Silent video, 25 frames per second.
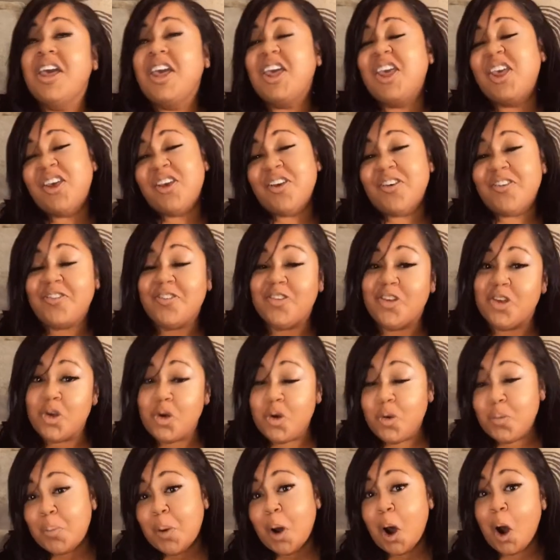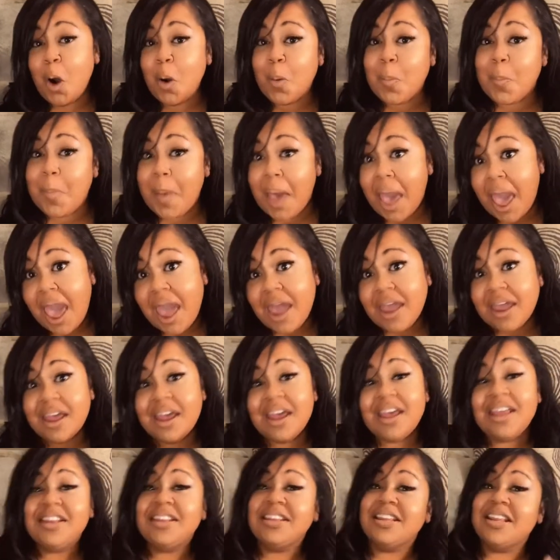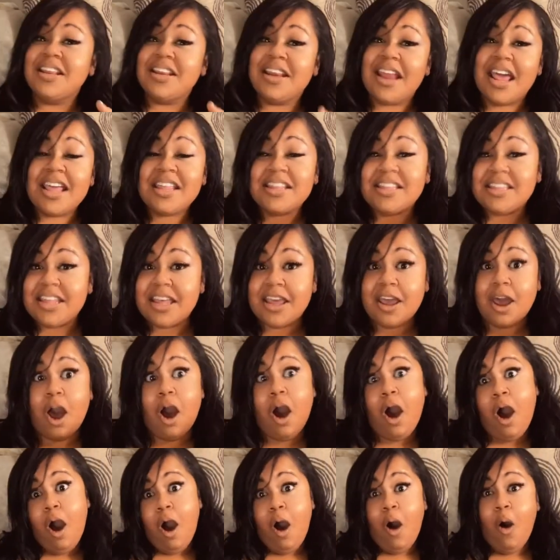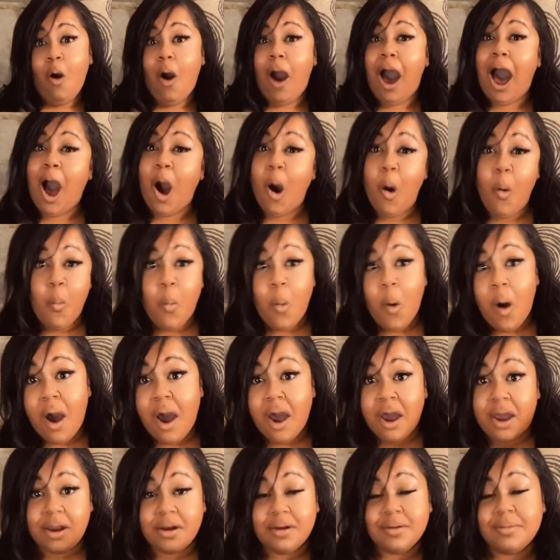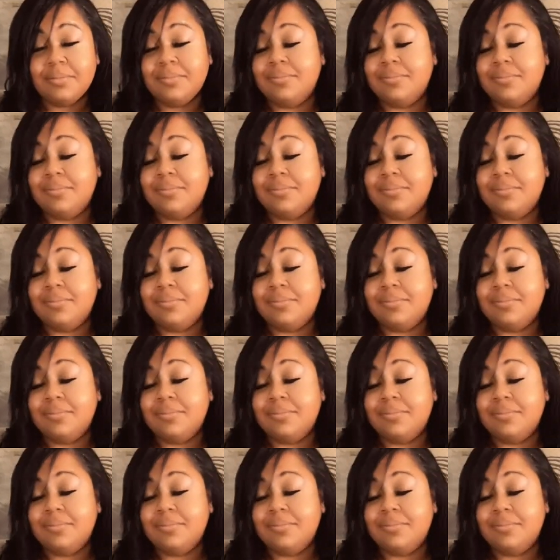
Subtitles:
If you poke back, then they think, oh, I won.